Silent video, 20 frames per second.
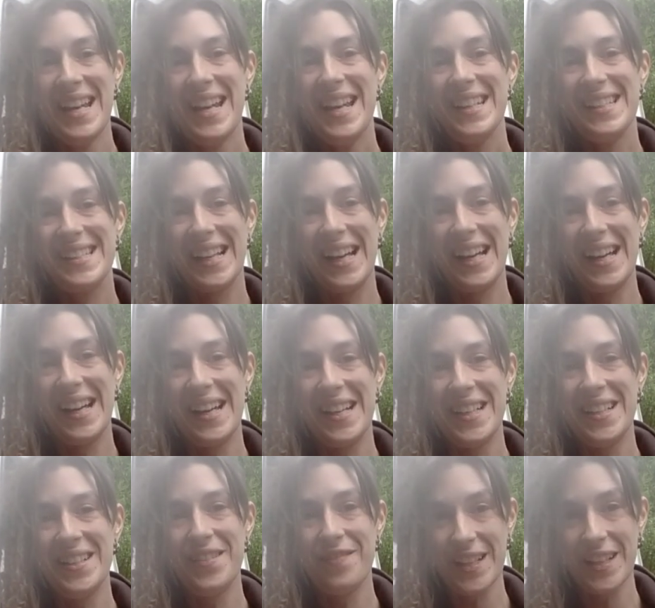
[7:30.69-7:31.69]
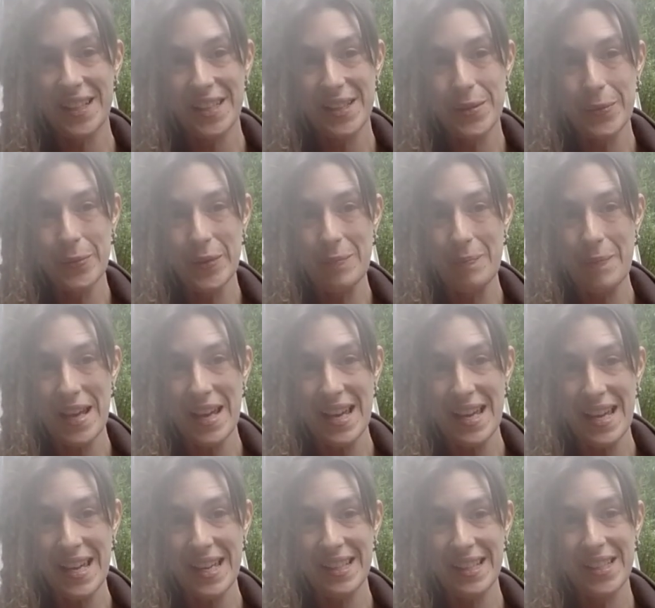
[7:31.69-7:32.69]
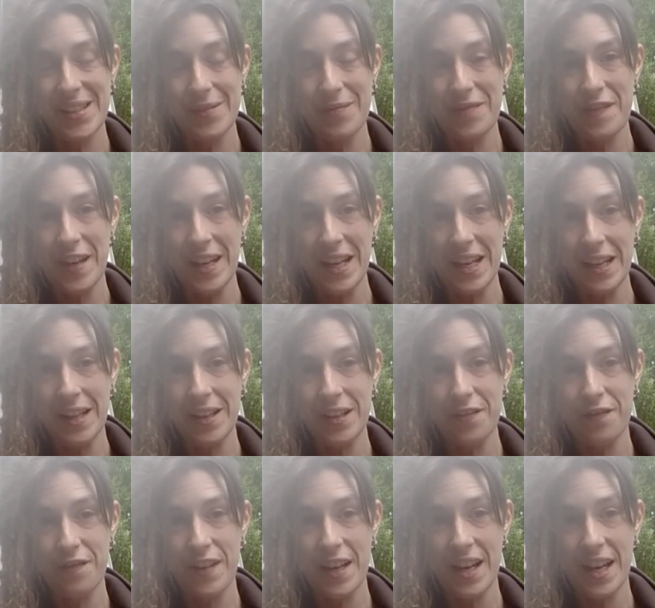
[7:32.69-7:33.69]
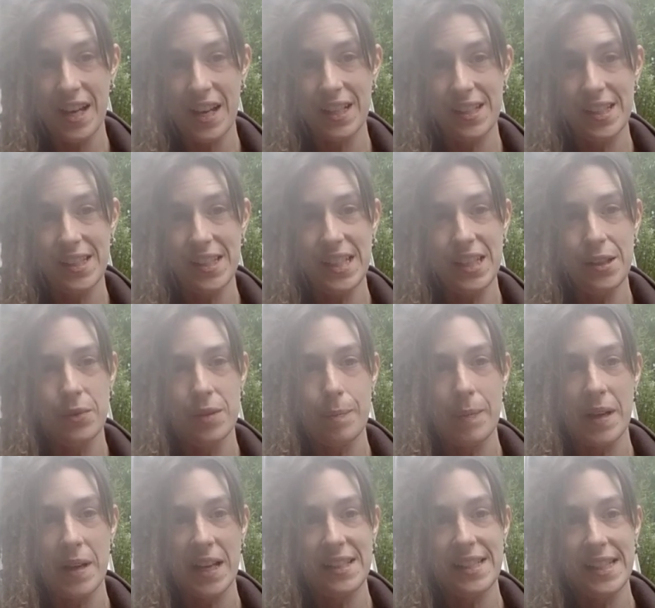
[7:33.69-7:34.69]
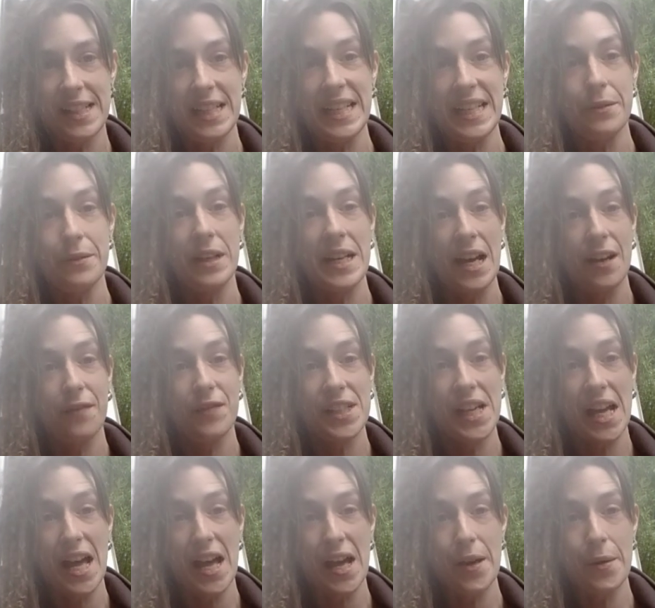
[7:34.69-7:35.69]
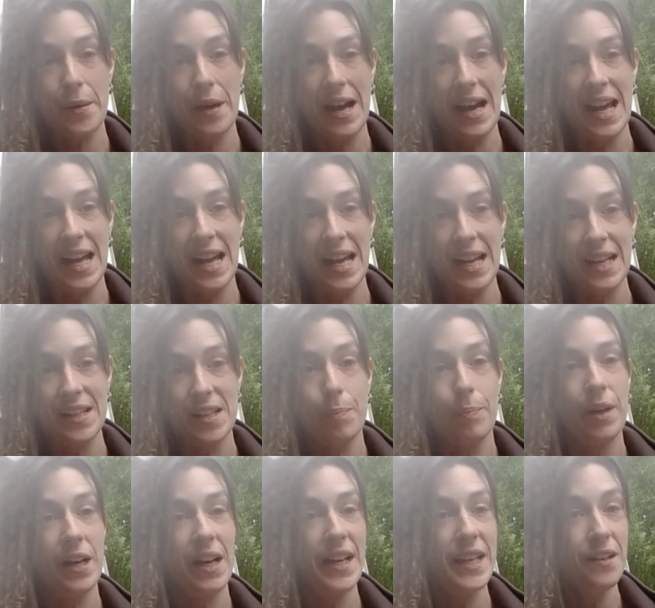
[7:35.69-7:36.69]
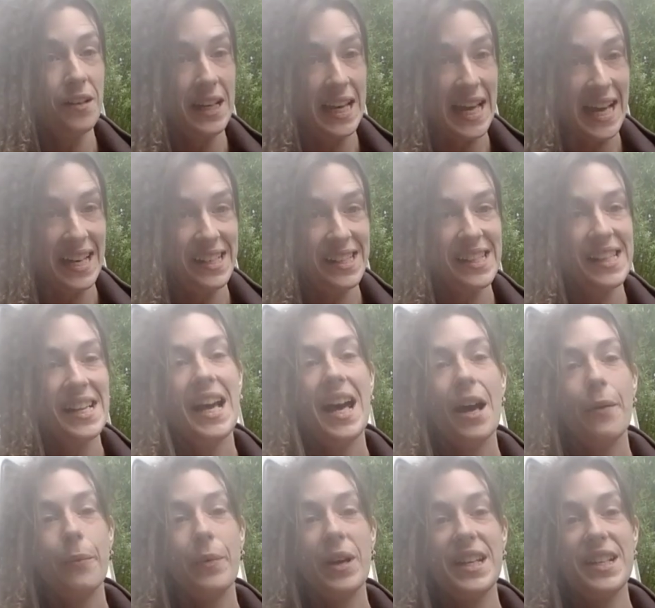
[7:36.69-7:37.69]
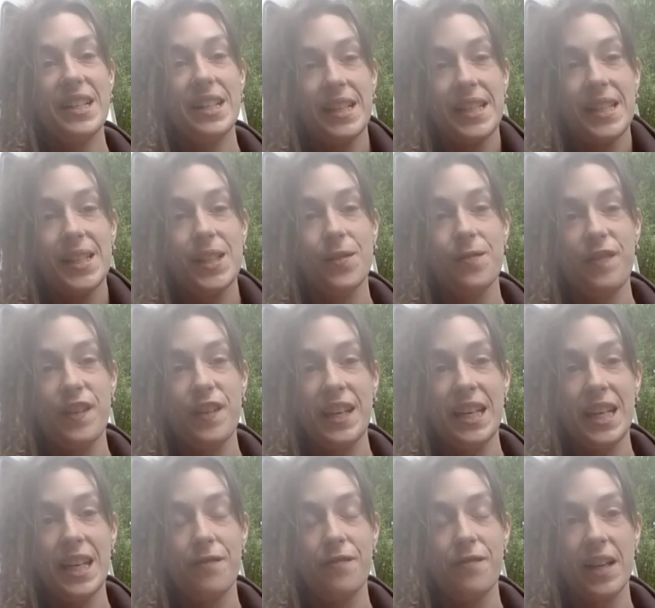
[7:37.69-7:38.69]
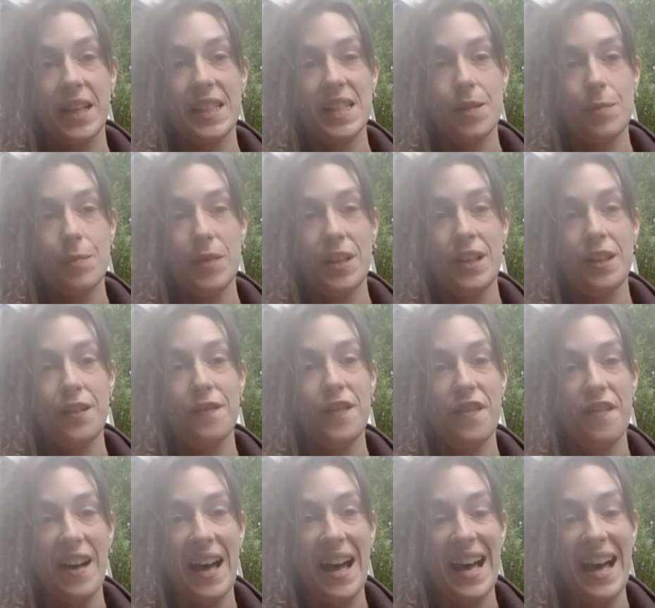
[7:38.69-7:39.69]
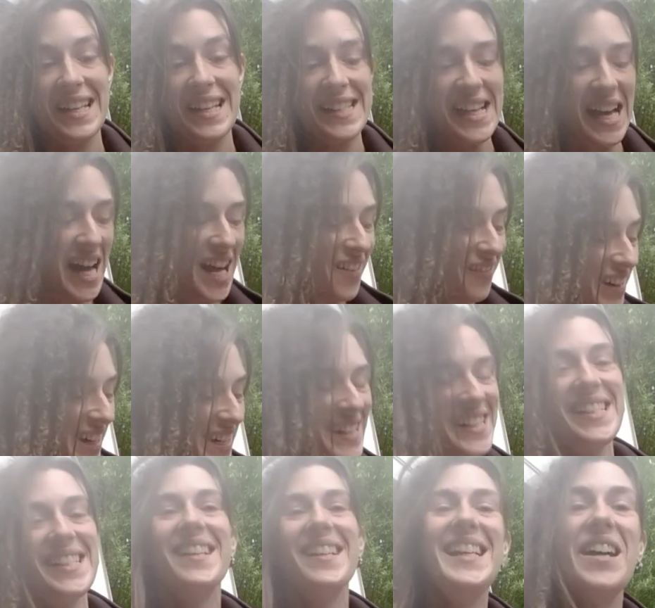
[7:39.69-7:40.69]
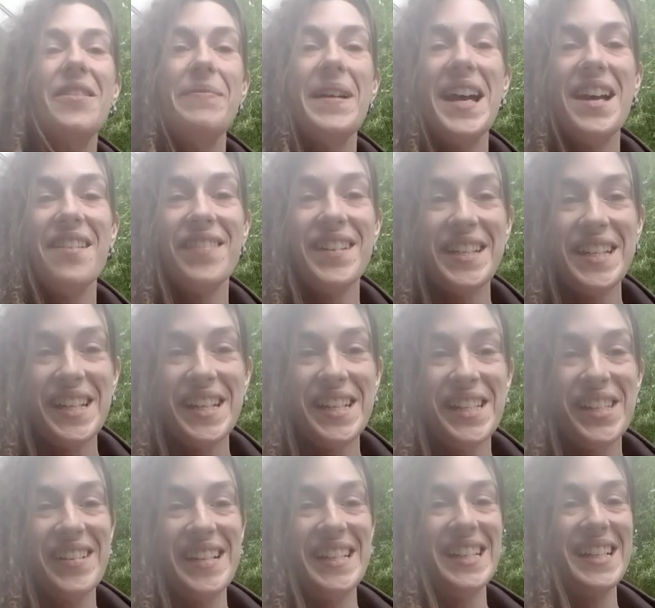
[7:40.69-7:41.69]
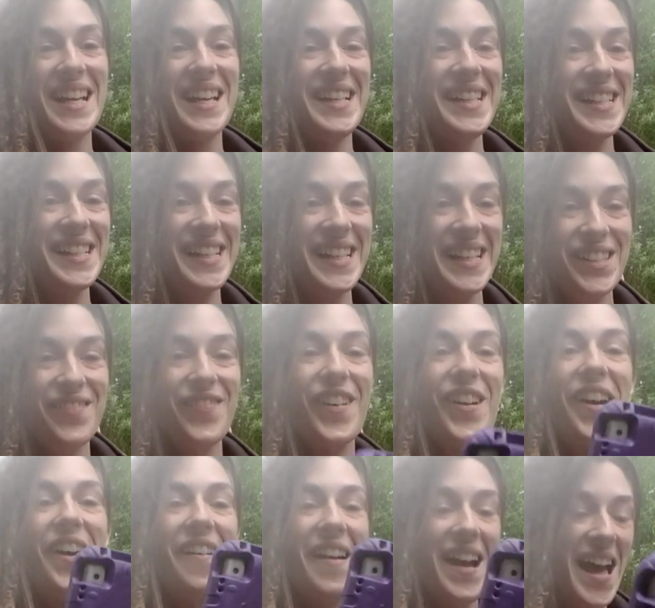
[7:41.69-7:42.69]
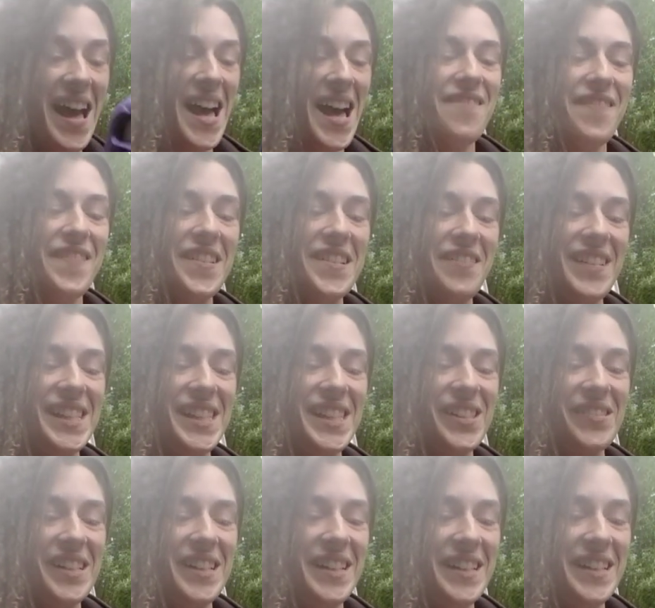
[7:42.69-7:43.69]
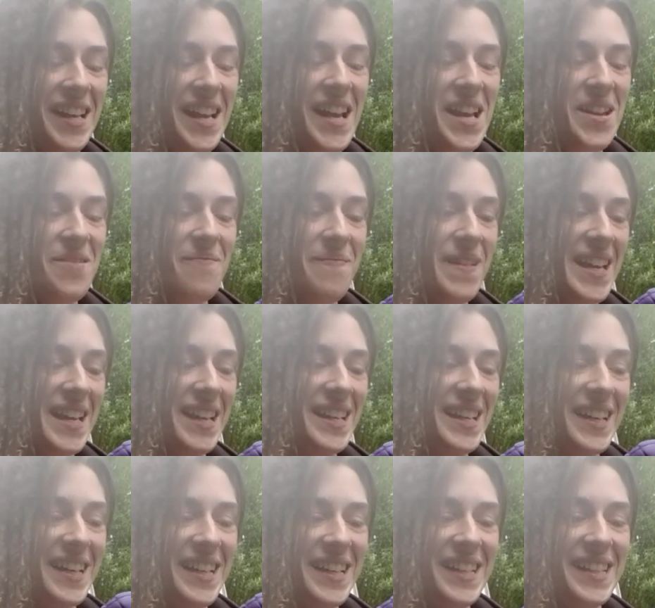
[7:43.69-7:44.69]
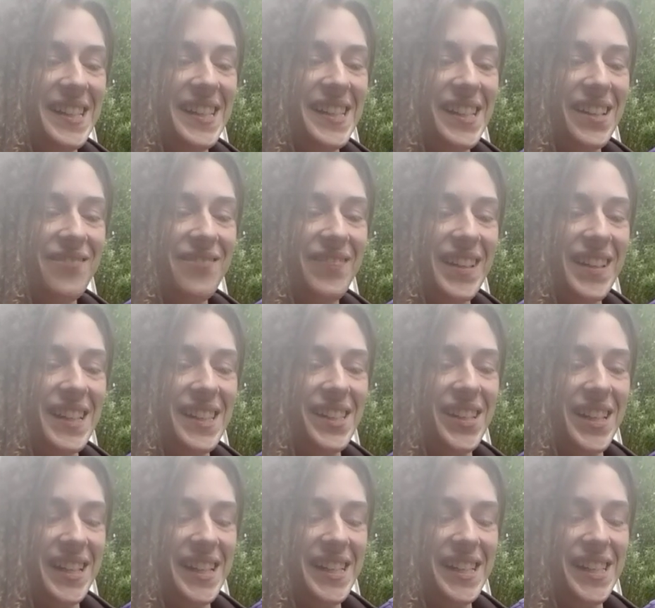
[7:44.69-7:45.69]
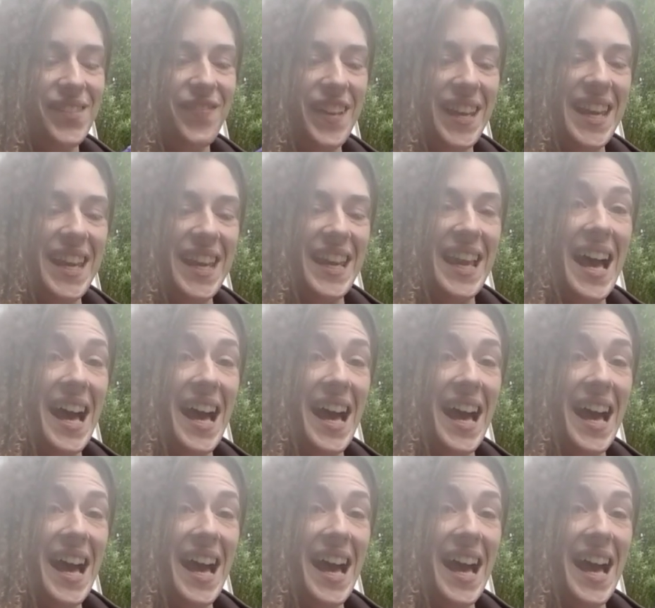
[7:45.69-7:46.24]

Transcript: So this would be something that you would basically would have to go and buy your land, which is the investment for that. I'm going to do a little bit of a newsreader notice for this one, because this is the